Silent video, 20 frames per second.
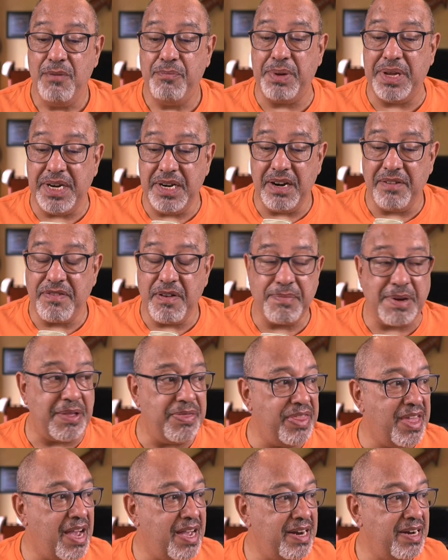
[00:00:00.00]
But enough
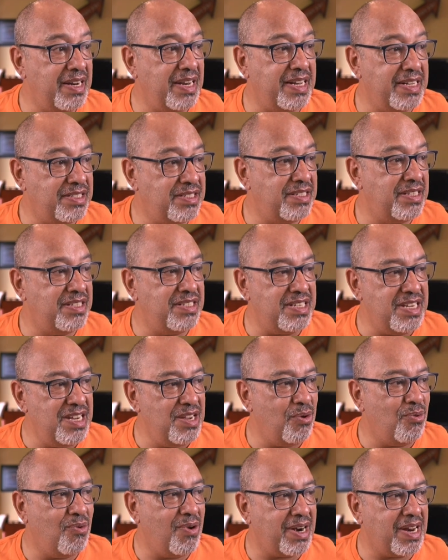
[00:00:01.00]
about that. Let's
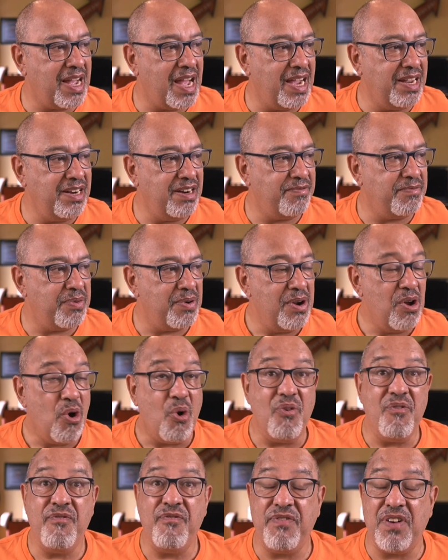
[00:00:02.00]
see what kind of
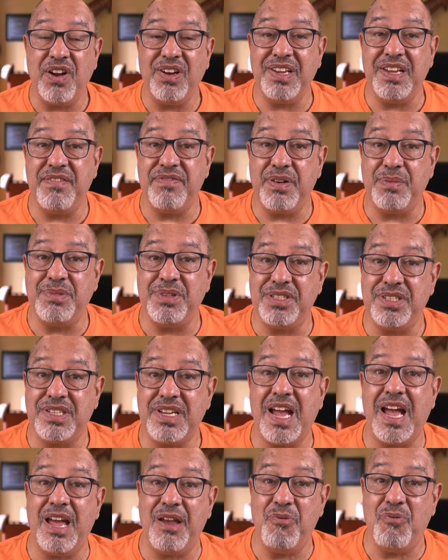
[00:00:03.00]
falling from the
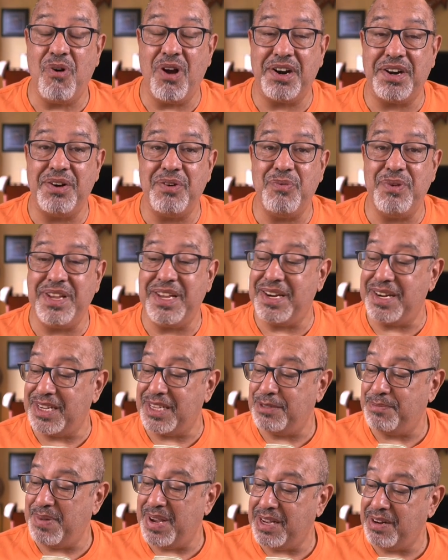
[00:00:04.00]
sky water we can
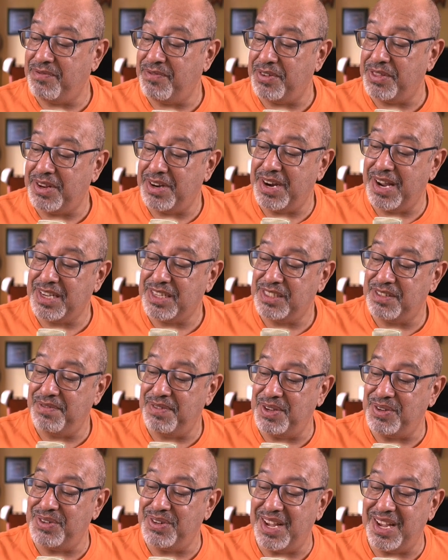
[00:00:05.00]
expect for the next
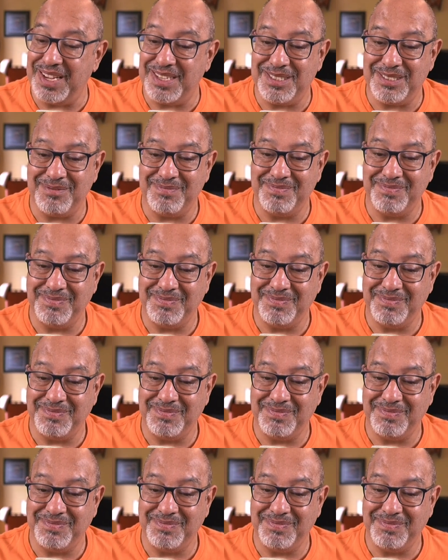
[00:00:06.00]
few days.